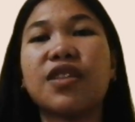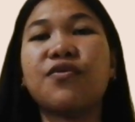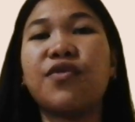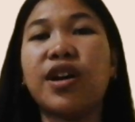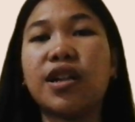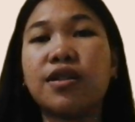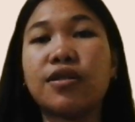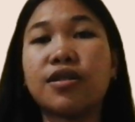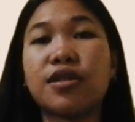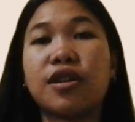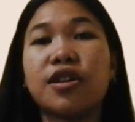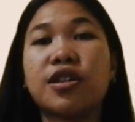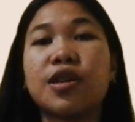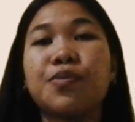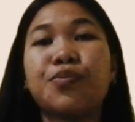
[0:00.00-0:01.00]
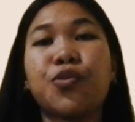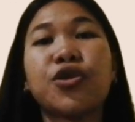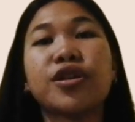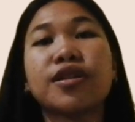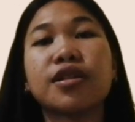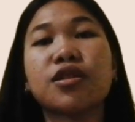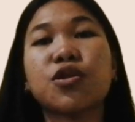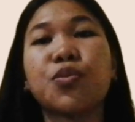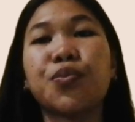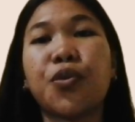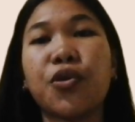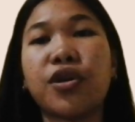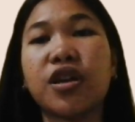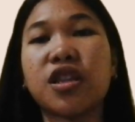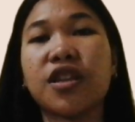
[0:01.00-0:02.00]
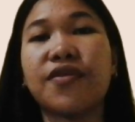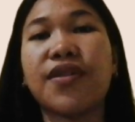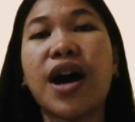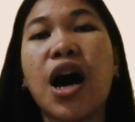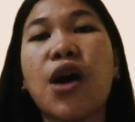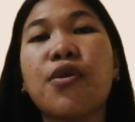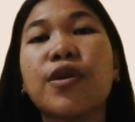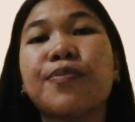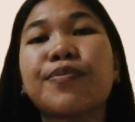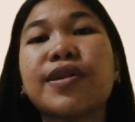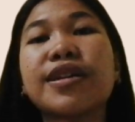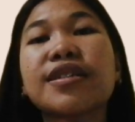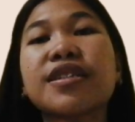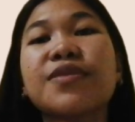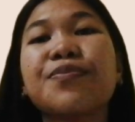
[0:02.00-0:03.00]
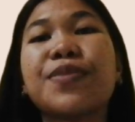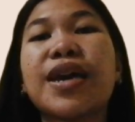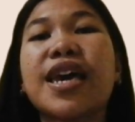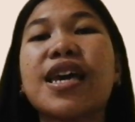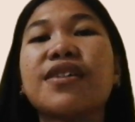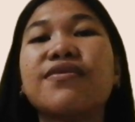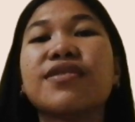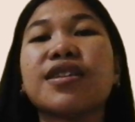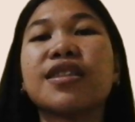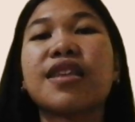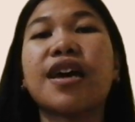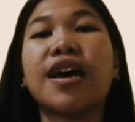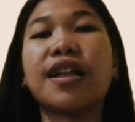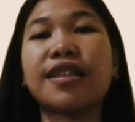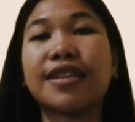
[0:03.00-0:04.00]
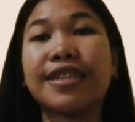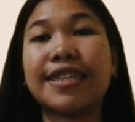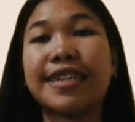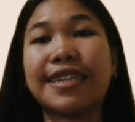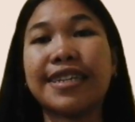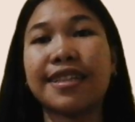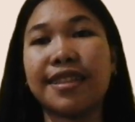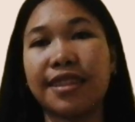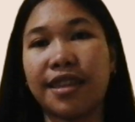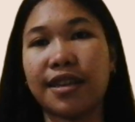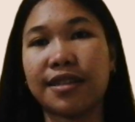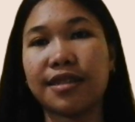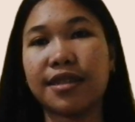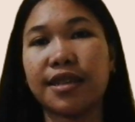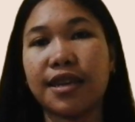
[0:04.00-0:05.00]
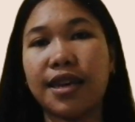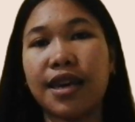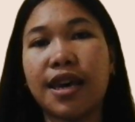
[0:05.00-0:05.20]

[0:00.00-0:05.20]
and values are the important component of how a person behaves in the health and illness.